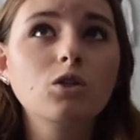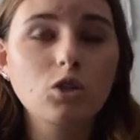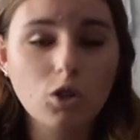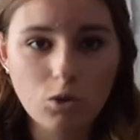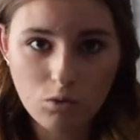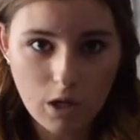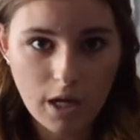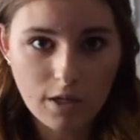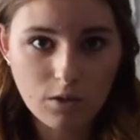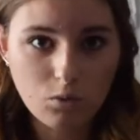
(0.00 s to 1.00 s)
2
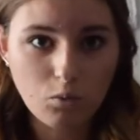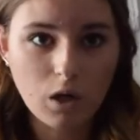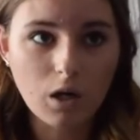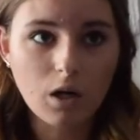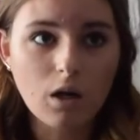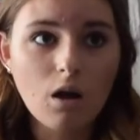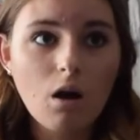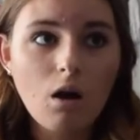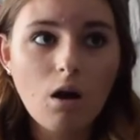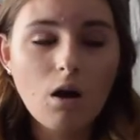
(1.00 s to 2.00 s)
days were
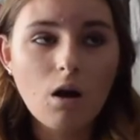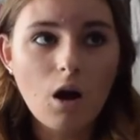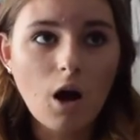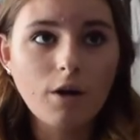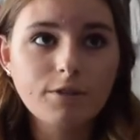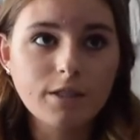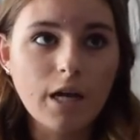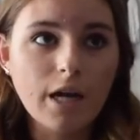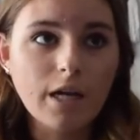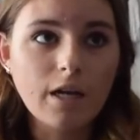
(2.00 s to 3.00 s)

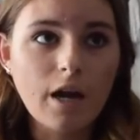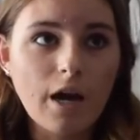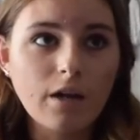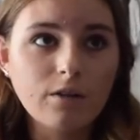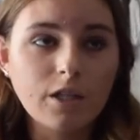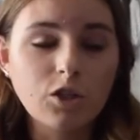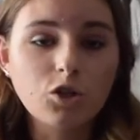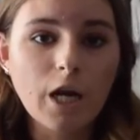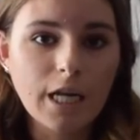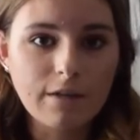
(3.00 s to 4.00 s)
off-site at the
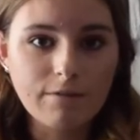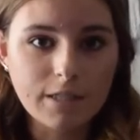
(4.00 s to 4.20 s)
training